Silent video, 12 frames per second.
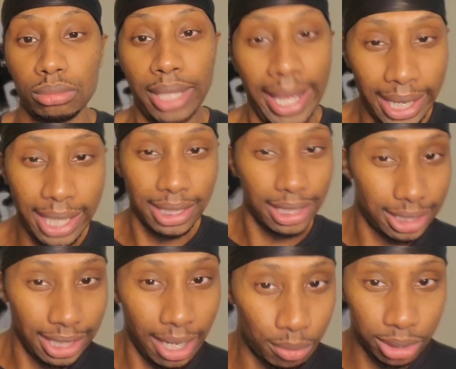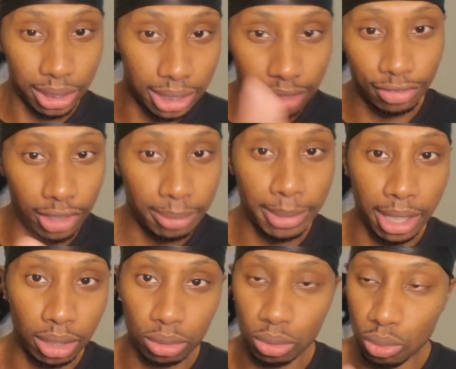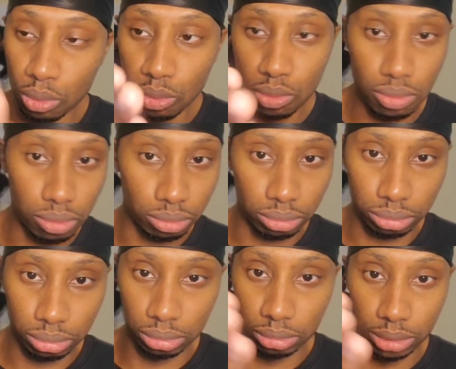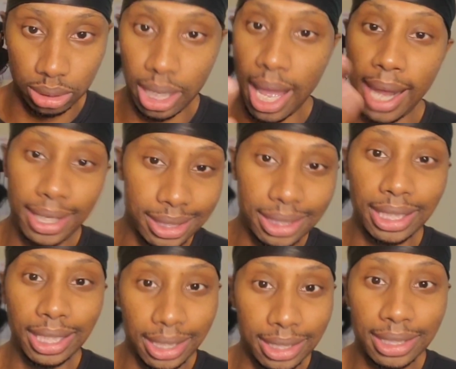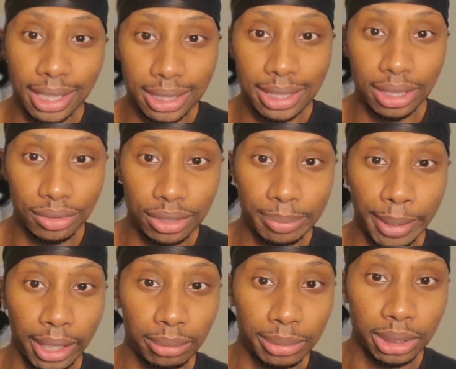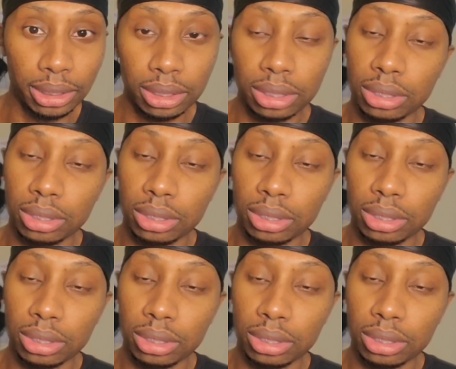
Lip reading: like I just said with this female who honestly, in a sense, disrespect me,